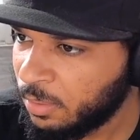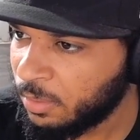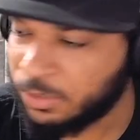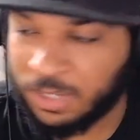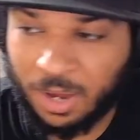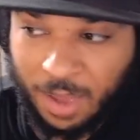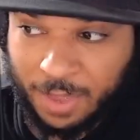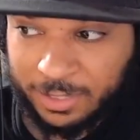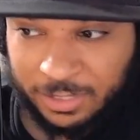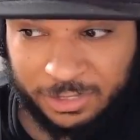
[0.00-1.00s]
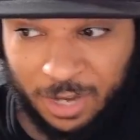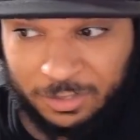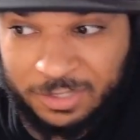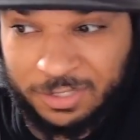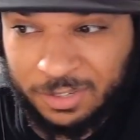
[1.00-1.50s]
The shot, I think the
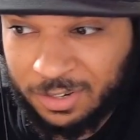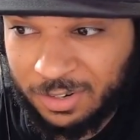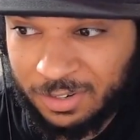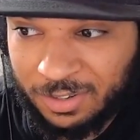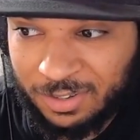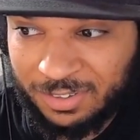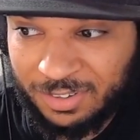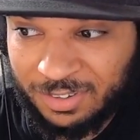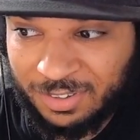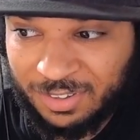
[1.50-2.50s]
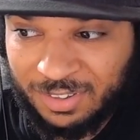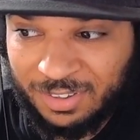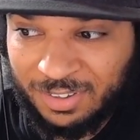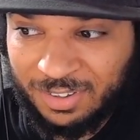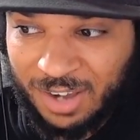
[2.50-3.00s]
shot looks good.
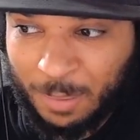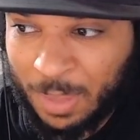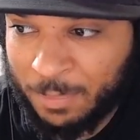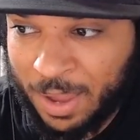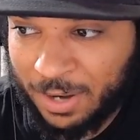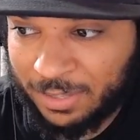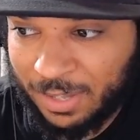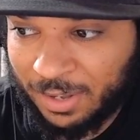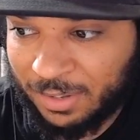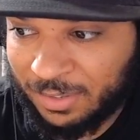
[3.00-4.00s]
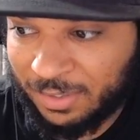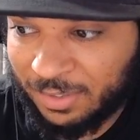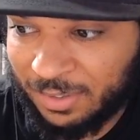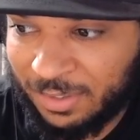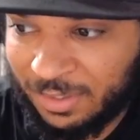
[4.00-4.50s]
I'm not mad at that.
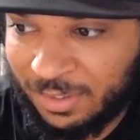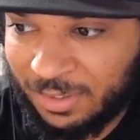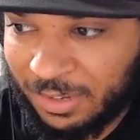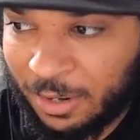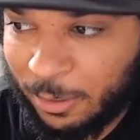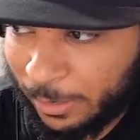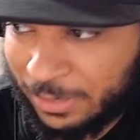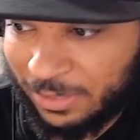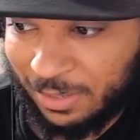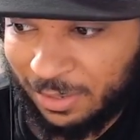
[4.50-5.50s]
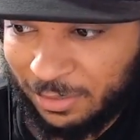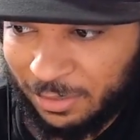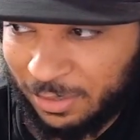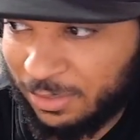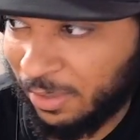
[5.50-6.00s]
No, it's
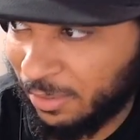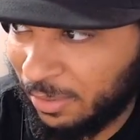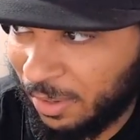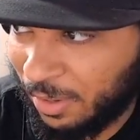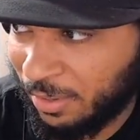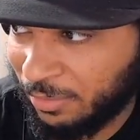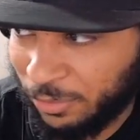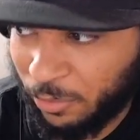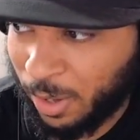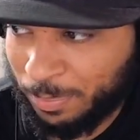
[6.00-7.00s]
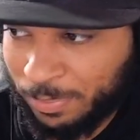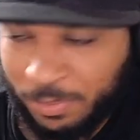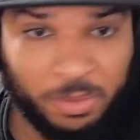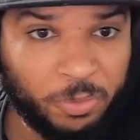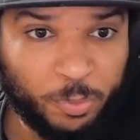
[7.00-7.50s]
the Europe
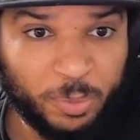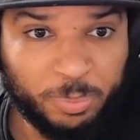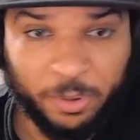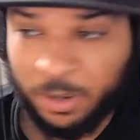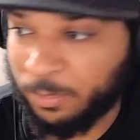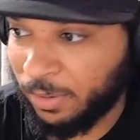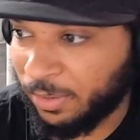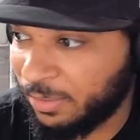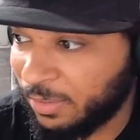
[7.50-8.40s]
three-pointer, but